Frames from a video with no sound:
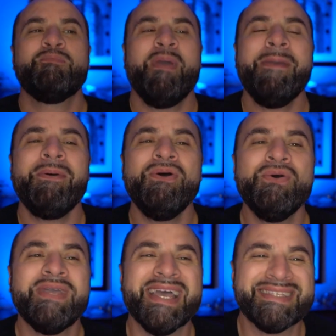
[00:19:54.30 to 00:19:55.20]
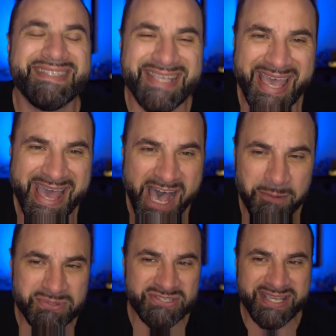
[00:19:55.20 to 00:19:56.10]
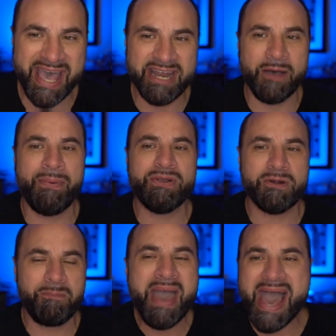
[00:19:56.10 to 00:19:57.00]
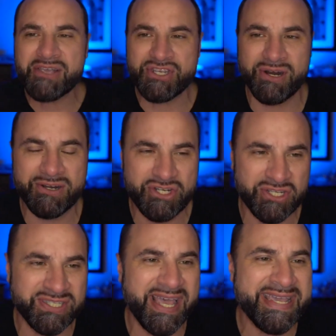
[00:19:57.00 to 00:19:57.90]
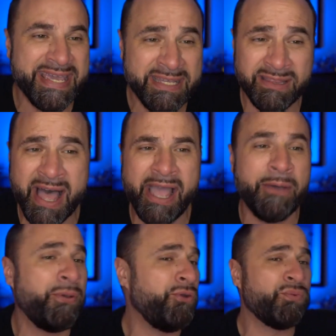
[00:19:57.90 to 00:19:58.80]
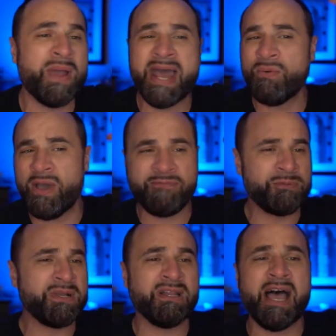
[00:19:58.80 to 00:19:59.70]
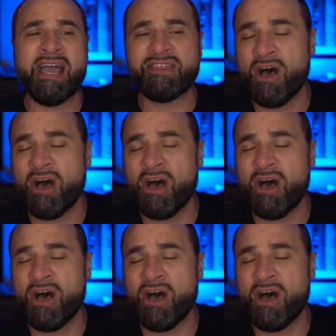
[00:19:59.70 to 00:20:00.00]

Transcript: People who get upset about your passion are just like Eliab, who ran away from Goliath